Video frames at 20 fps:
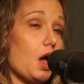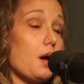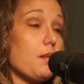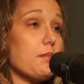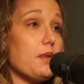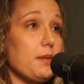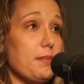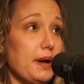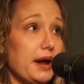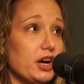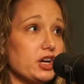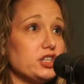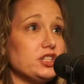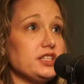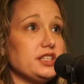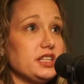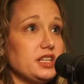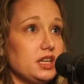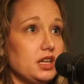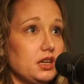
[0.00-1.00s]
My parents
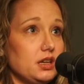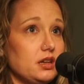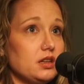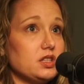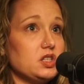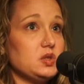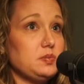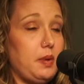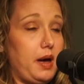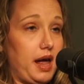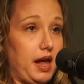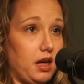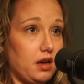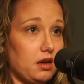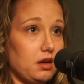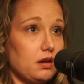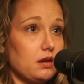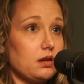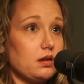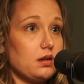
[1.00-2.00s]
did
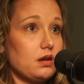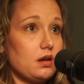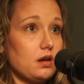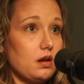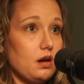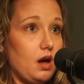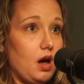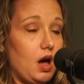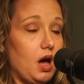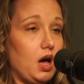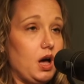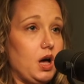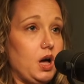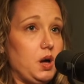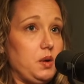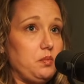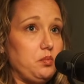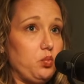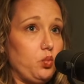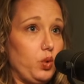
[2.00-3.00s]
spank. Okay.
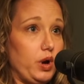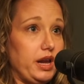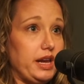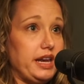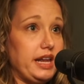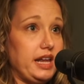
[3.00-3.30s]
Um, you ever get